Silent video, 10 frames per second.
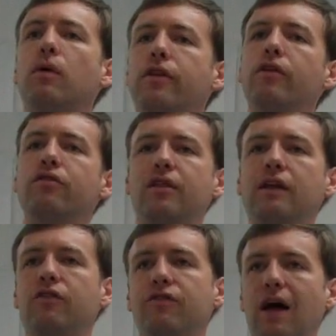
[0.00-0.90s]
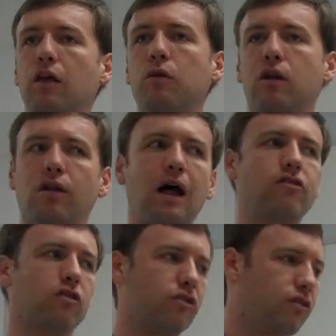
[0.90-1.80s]
whether those things follow in a
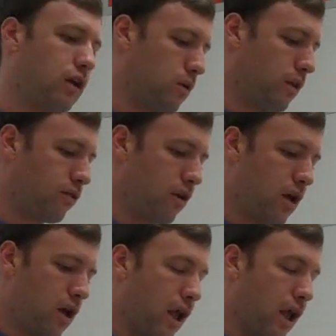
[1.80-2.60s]
logical sequence.